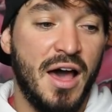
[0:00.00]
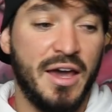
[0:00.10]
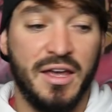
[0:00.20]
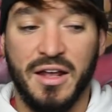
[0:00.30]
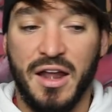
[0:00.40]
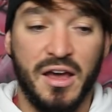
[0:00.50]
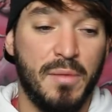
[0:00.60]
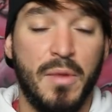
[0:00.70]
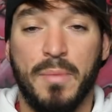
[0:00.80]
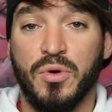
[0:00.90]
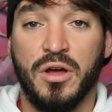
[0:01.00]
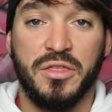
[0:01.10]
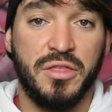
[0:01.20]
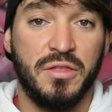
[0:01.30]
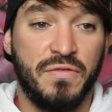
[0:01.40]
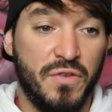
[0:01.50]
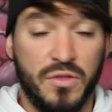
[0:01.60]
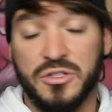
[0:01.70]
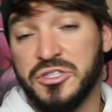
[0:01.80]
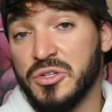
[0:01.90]
I could kind of come up with
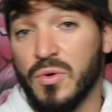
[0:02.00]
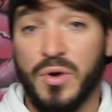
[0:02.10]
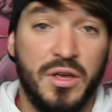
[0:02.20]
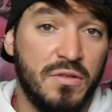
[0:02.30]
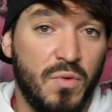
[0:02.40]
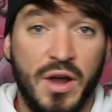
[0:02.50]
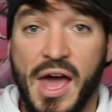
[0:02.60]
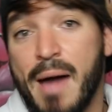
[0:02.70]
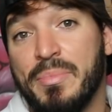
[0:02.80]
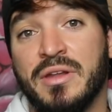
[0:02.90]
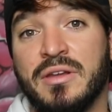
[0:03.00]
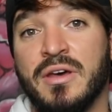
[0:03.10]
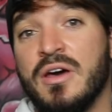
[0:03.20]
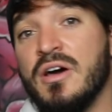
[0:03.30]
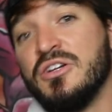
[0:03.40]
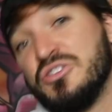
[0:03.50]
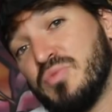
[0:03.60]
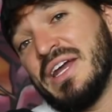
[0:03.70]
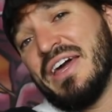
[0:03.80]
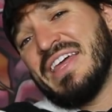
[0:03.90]
for the story of what happened. Just
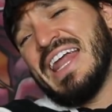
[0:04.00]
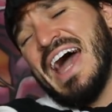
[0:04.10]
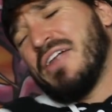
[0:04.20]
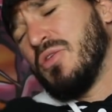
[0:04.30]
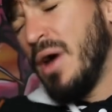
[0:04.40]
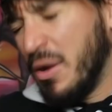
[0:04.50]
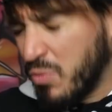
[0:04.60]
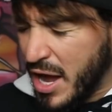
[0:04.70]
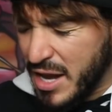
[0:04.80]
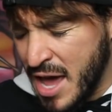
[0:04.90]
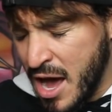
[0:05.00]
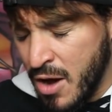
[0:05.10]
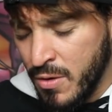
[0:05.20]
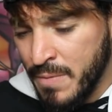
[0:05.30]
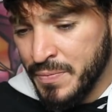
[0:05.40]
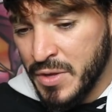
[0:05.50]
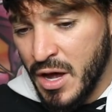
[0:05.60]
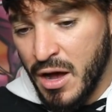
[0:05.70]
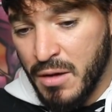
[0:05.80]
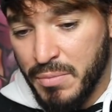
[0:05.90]
want to get that out of the way right now.
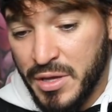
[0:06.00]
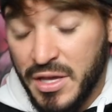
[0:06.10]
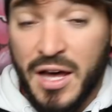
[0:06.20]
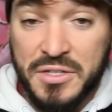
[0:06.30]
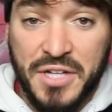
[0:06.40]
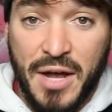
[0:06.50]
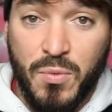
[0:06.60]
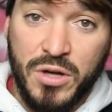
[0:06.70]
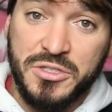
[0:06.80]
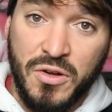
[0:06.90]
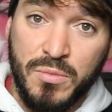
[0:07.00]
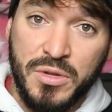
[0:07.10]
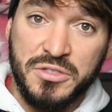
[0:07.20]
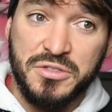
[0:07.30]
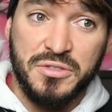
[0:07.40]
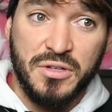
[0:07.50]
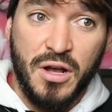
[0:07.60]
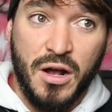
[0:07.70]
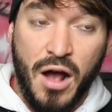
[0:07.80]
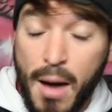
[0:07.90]
But yes, I was homeless
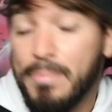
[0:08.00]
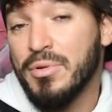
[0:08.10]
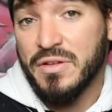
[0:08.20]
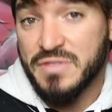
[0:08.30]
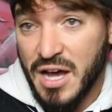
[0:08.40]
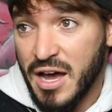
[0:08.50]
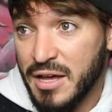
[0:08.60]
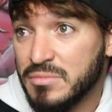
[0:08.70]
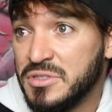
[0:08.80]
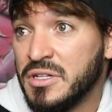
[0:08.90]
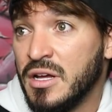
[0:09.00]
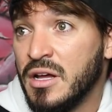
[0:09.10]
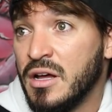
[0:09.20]
a couple of times